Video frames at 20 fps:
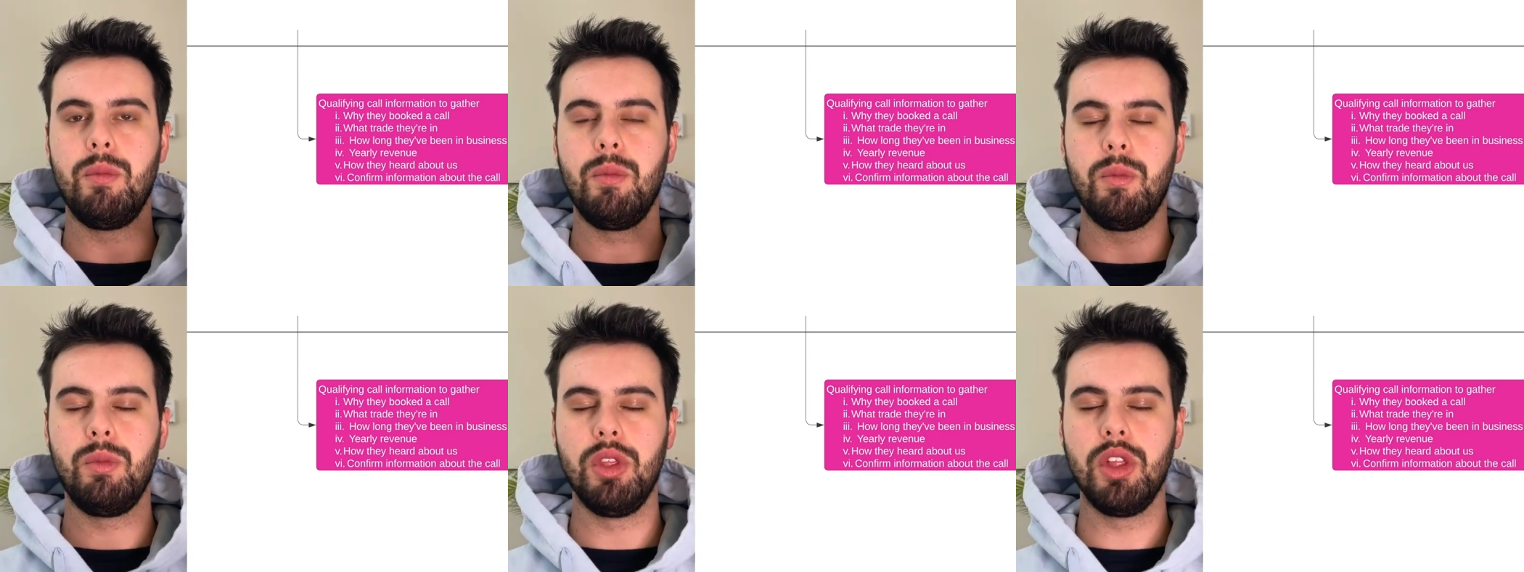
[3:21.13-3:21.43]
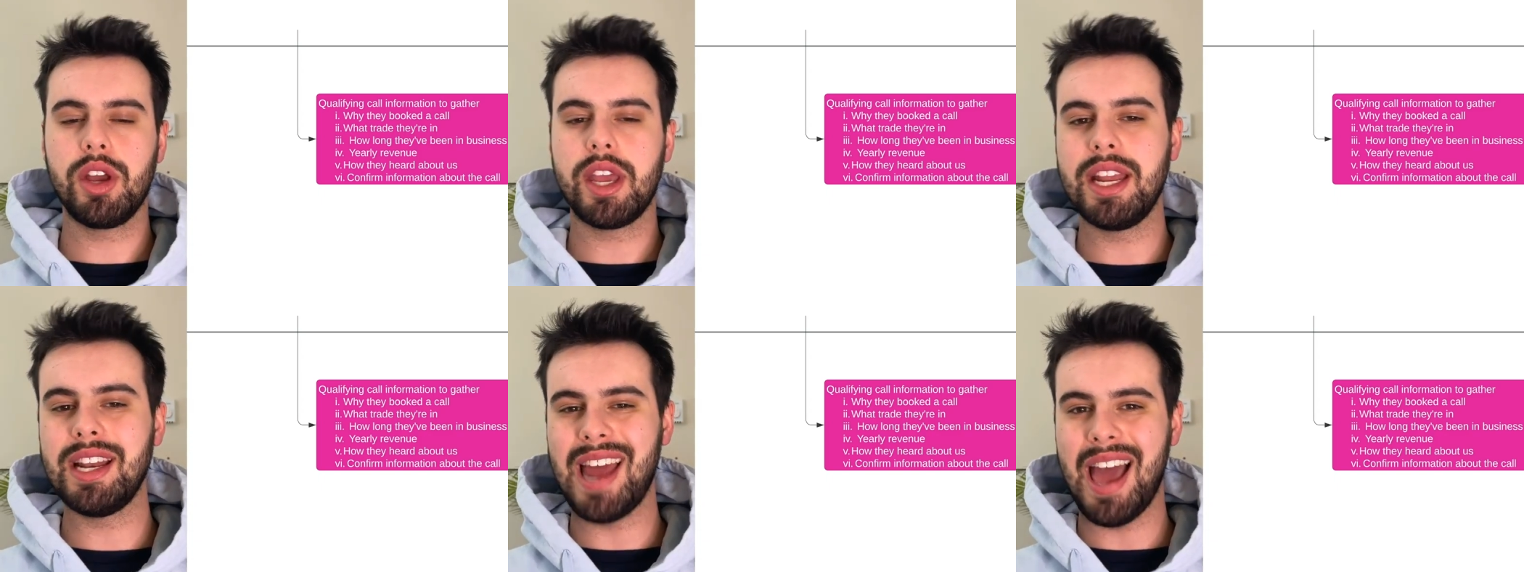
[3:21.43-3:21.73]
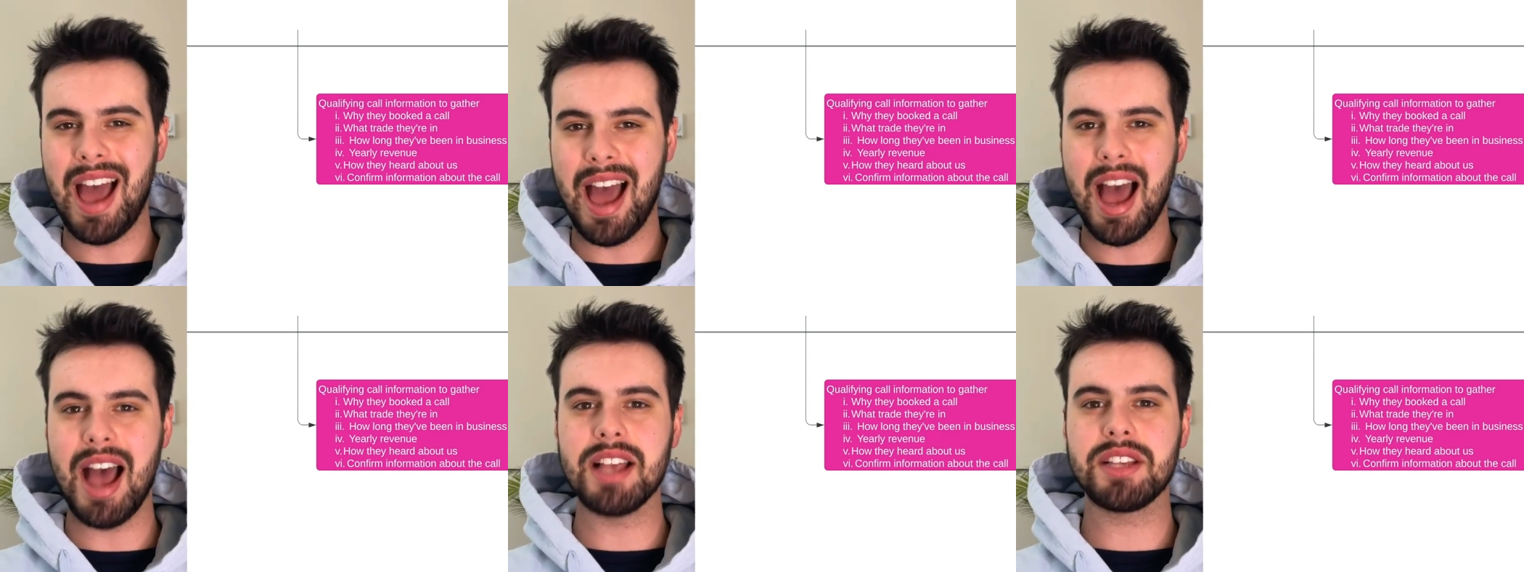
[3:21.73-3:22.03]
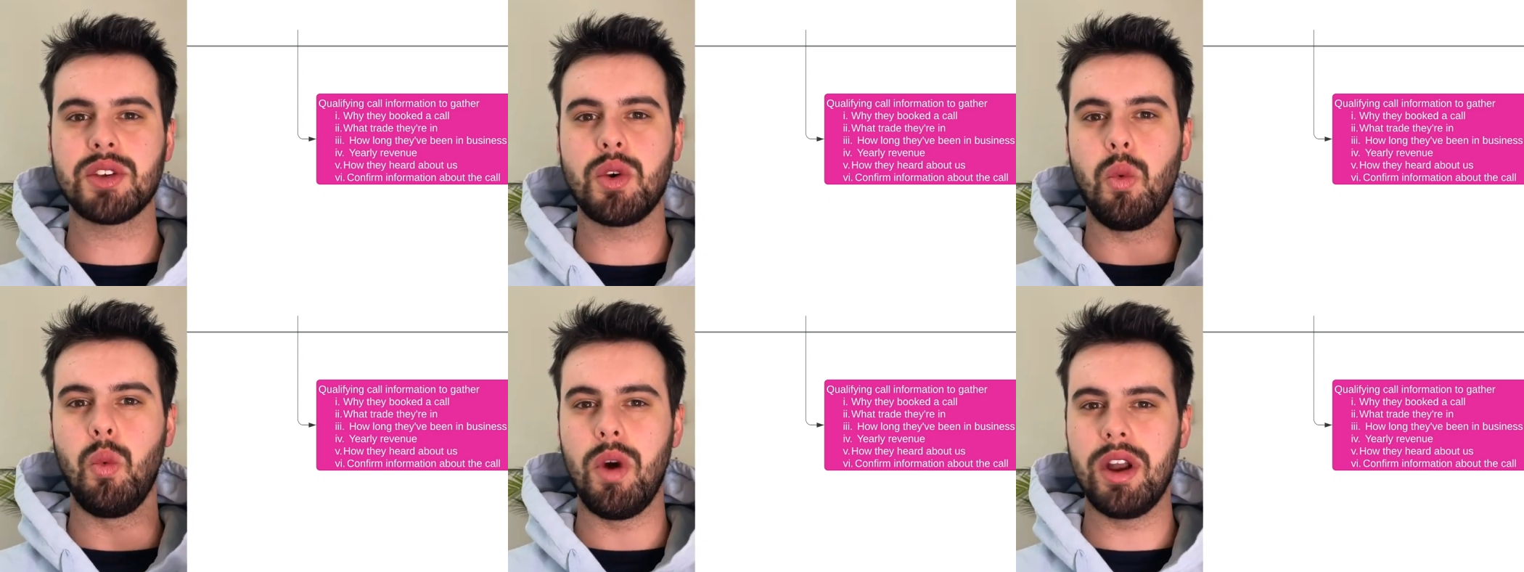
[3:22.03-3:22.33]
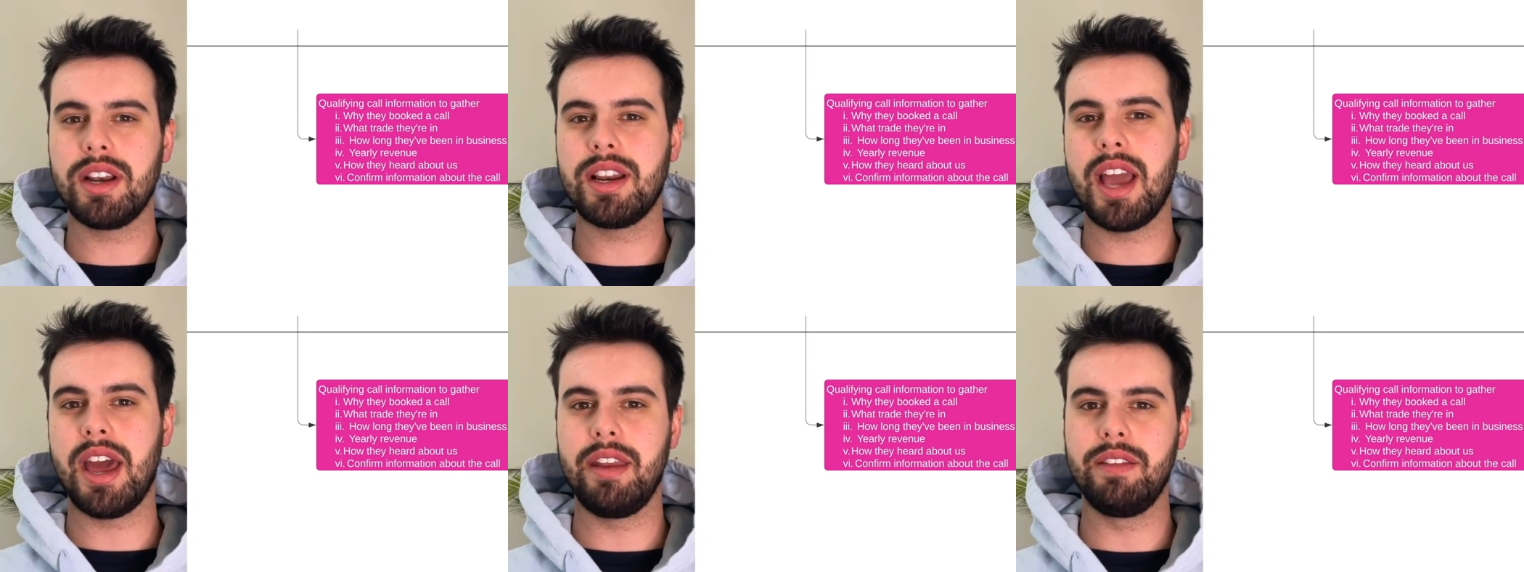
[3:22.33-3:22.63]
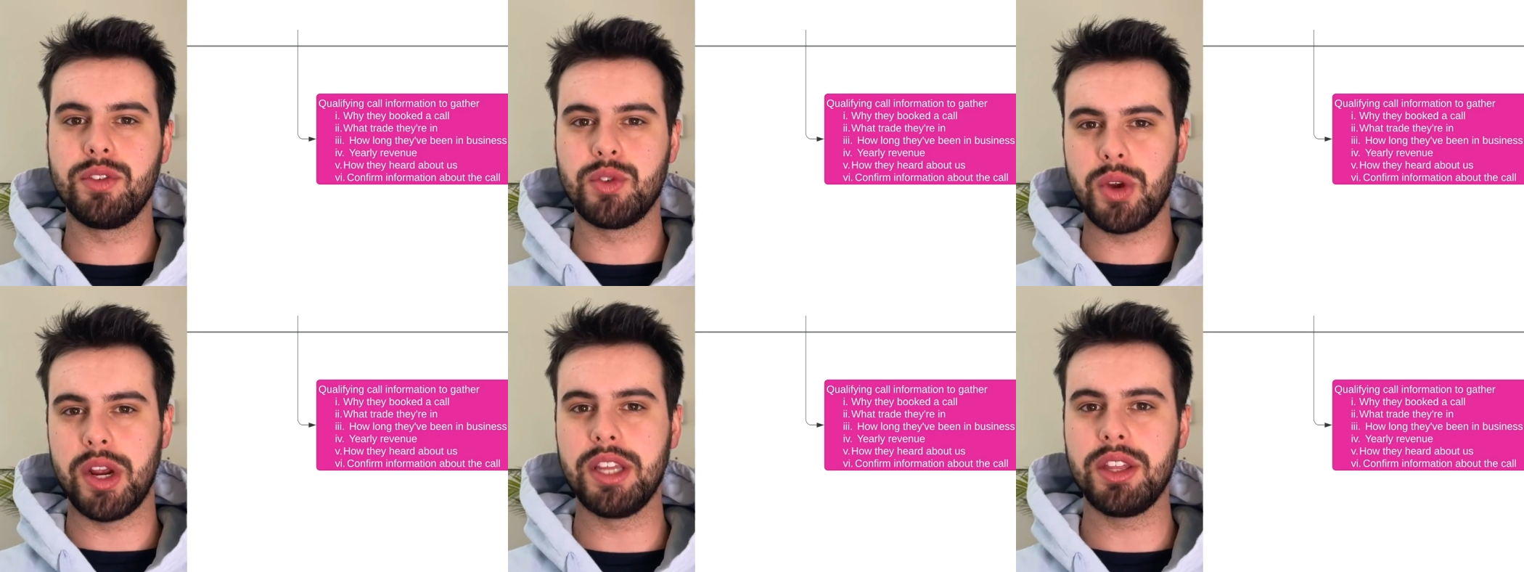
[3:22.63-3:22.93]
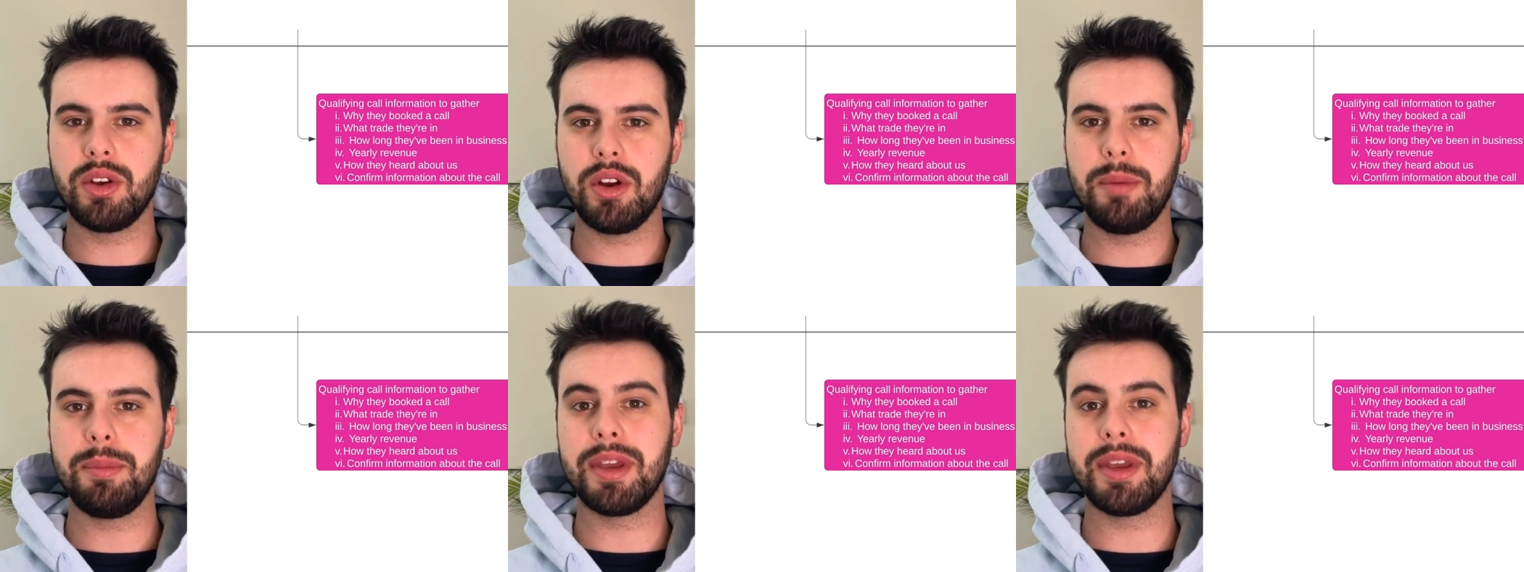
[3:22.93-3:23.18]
looking to ask what kind of trade they're in,